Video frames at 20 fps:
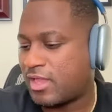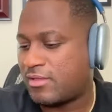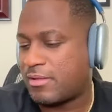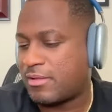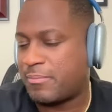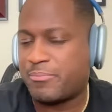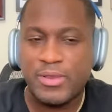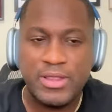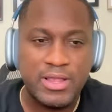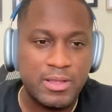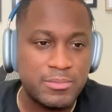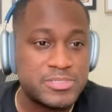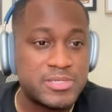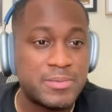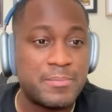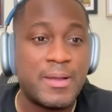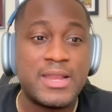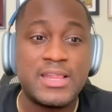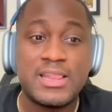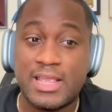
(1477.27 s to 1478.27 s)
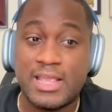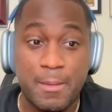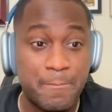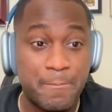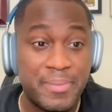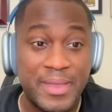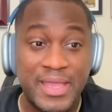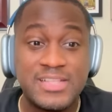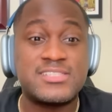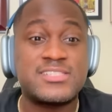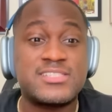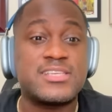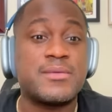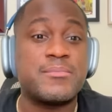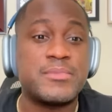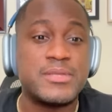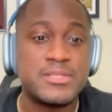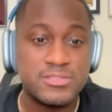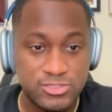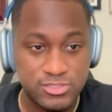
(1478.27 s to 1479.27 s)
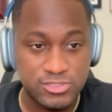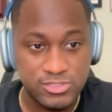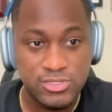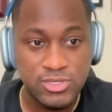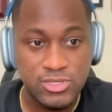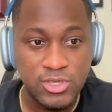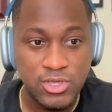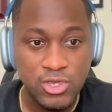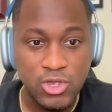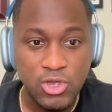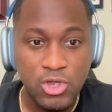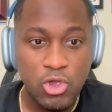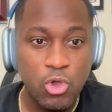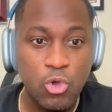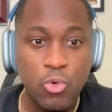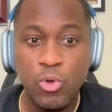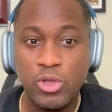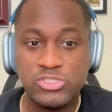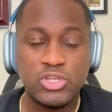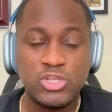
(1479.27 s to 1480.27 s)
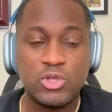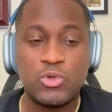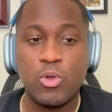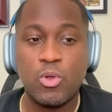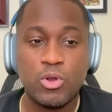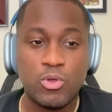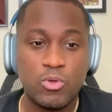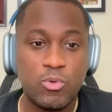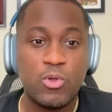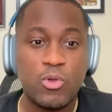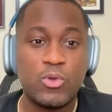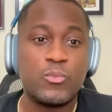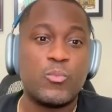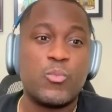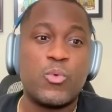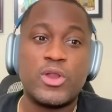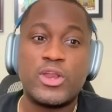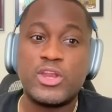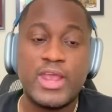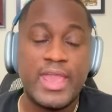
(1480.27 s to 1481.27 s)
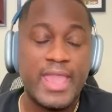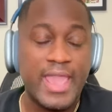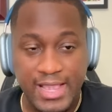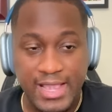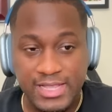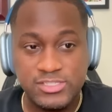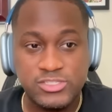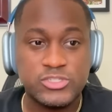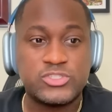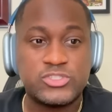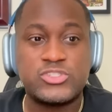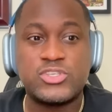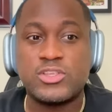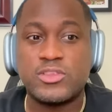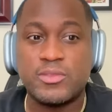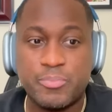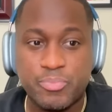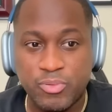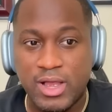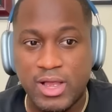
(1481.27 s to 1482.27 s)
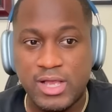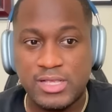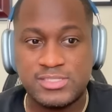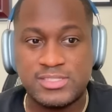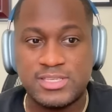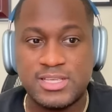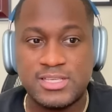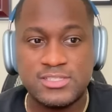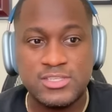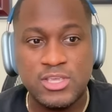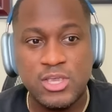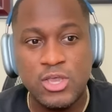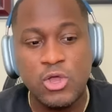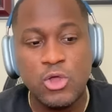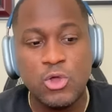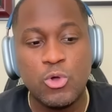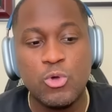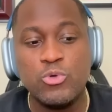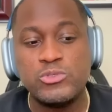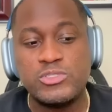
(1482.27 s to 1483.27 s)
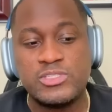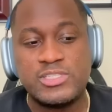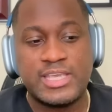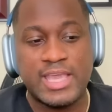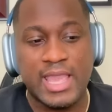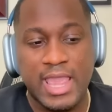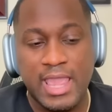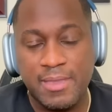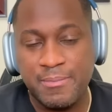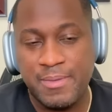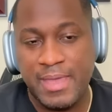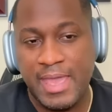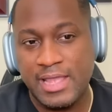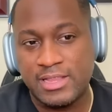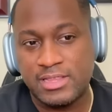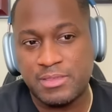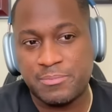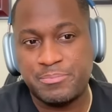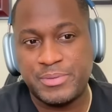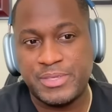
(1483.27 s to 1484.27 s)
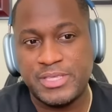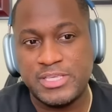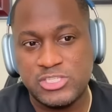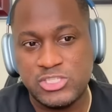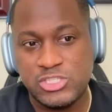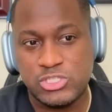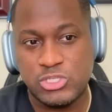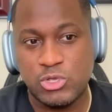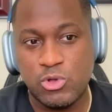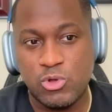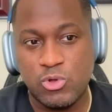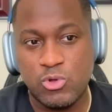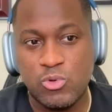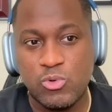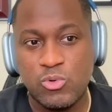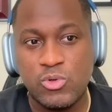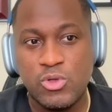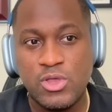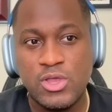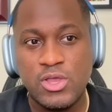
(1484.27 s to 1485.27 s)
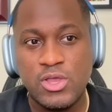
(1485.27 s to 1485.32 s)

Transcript: uh, bring up somebody like a Ben Simmons, right. who was the quote unquote one of the answers to the process, whose game had to be so